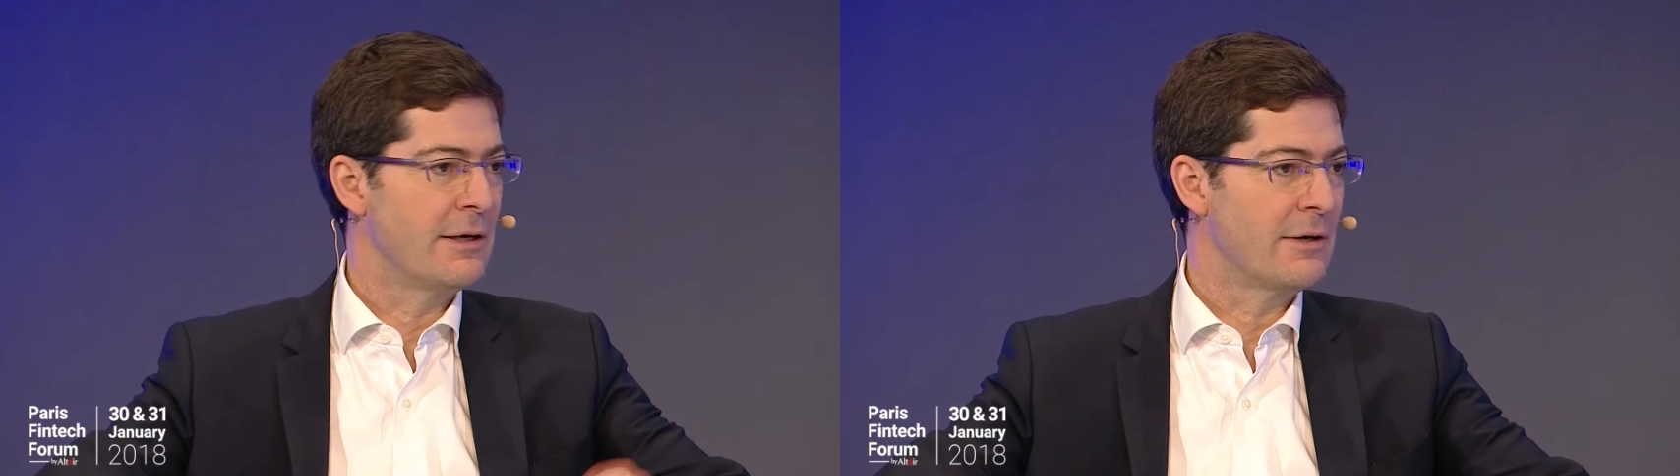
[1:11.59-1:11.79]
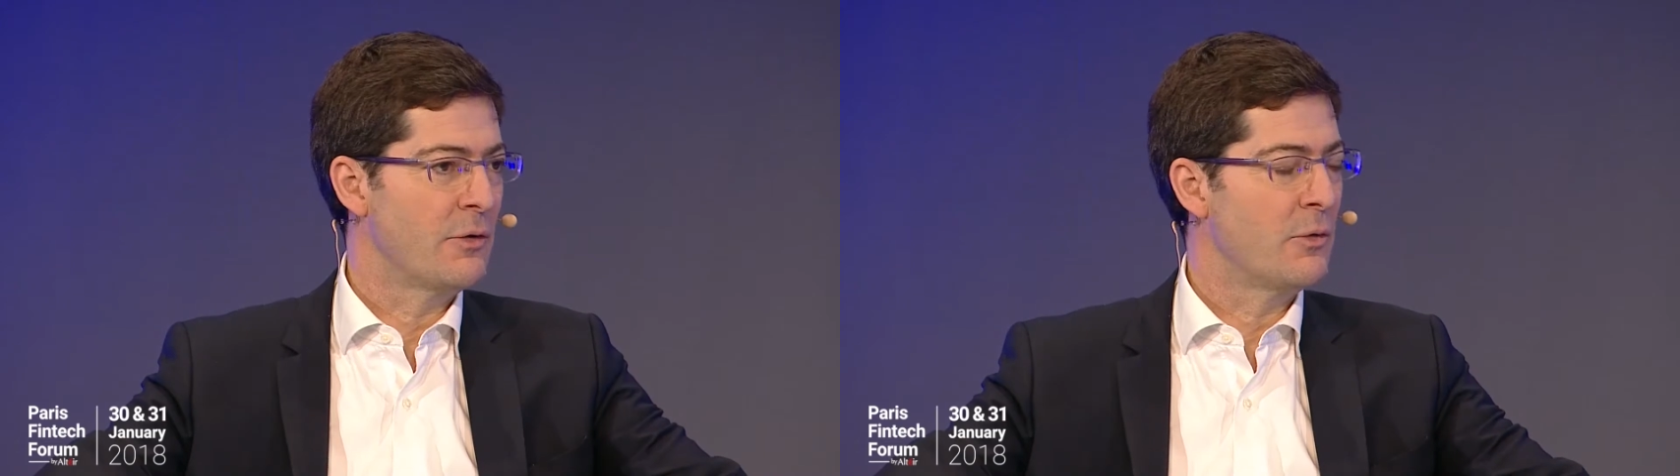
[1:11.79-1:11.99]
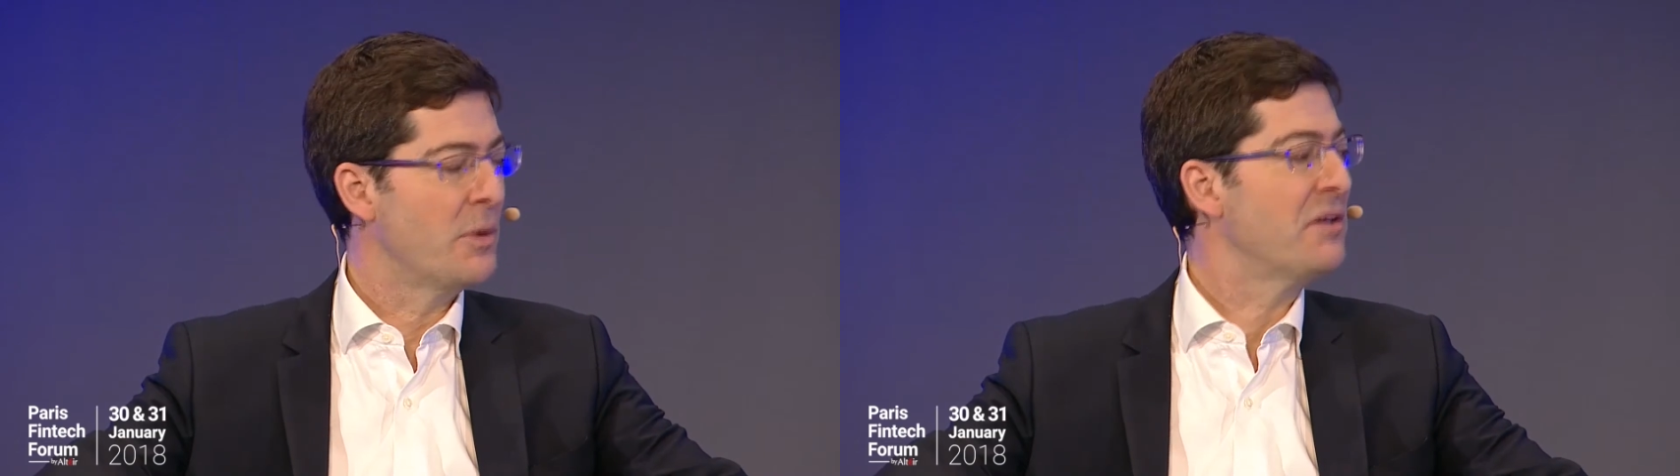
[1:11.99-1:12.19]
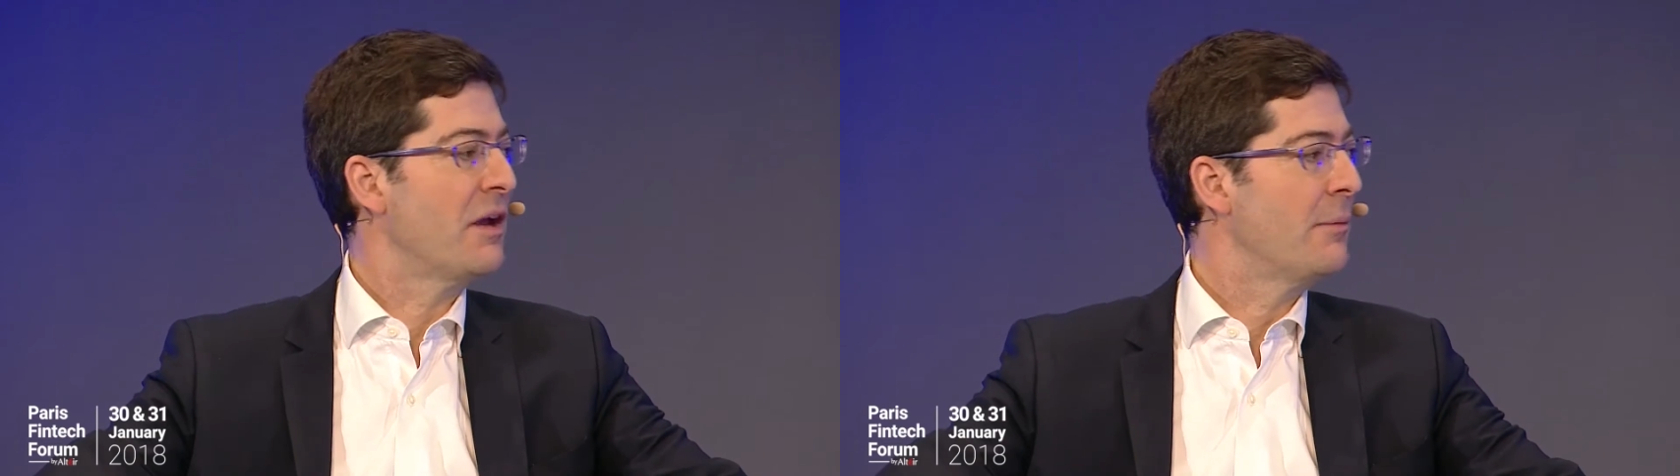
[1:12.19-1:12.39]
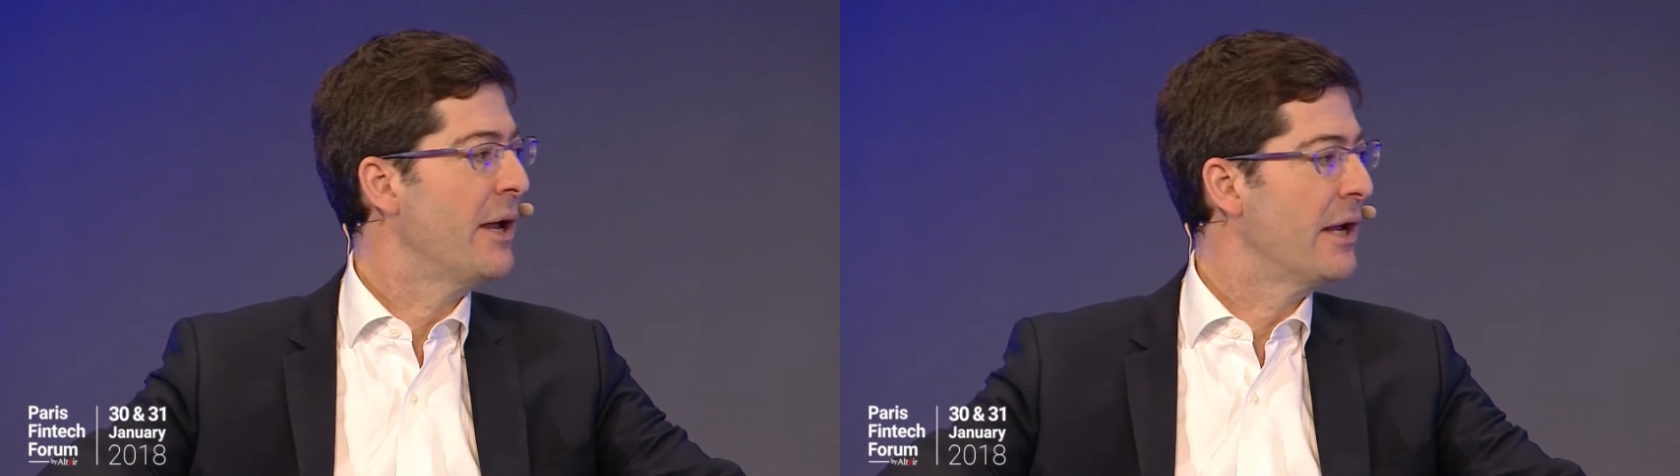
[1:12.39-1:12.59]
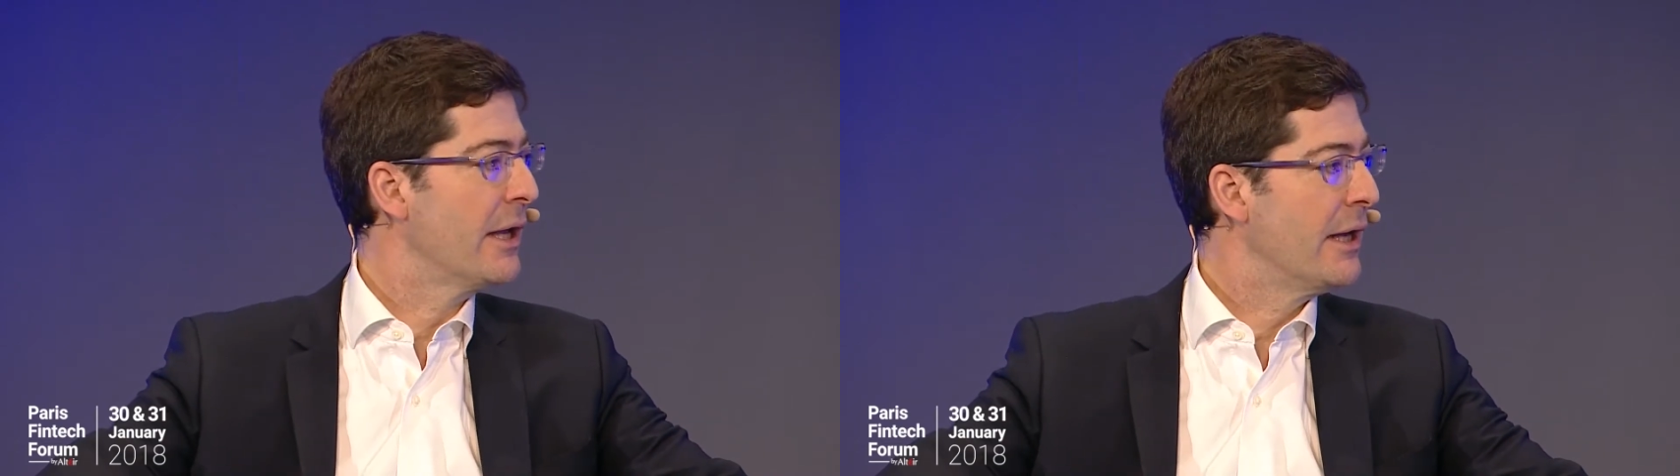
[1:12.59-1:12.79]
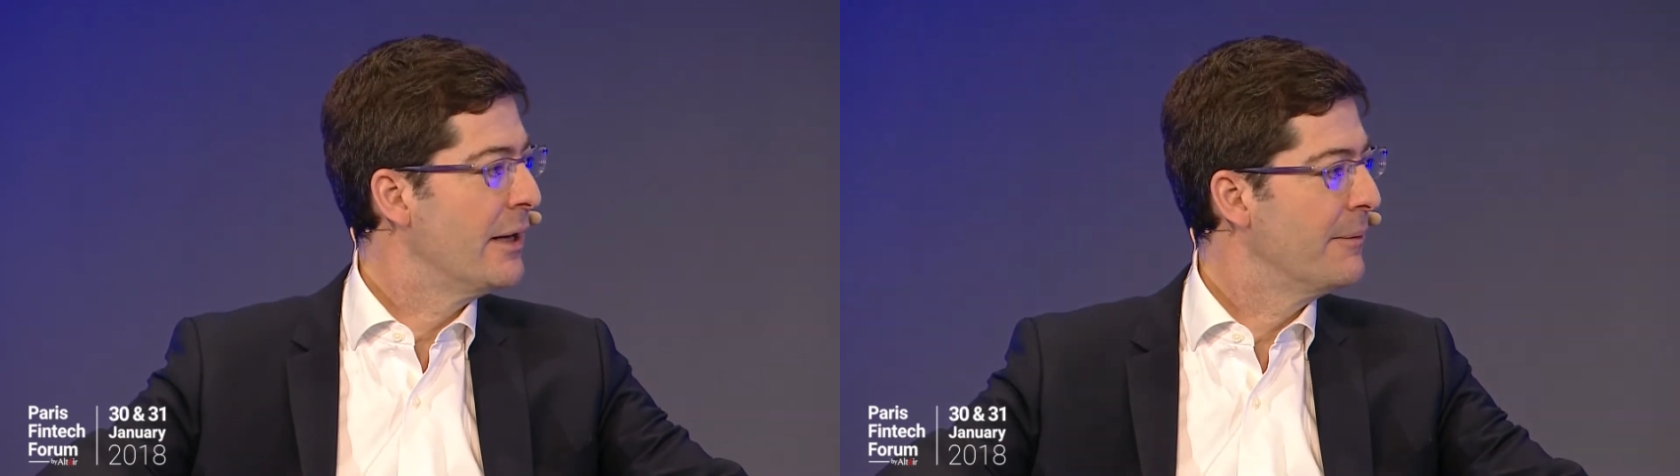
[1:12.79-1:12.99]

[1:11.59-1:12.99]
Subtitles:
on the retail banking.